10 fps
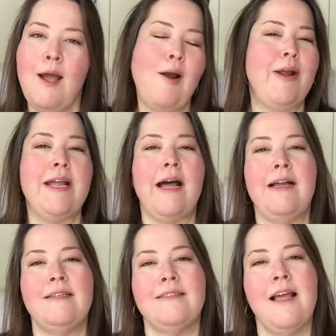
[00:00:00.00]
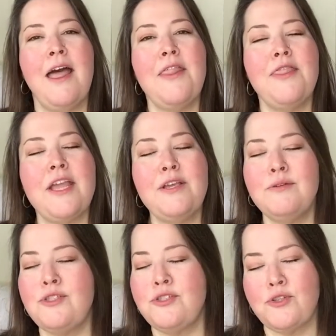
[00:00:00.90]
All right, guys. Thank you
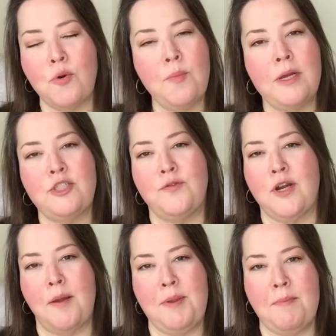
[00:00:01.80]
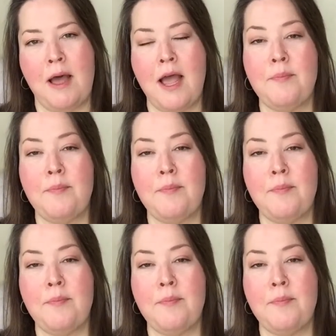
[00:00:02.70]
so much for coming by.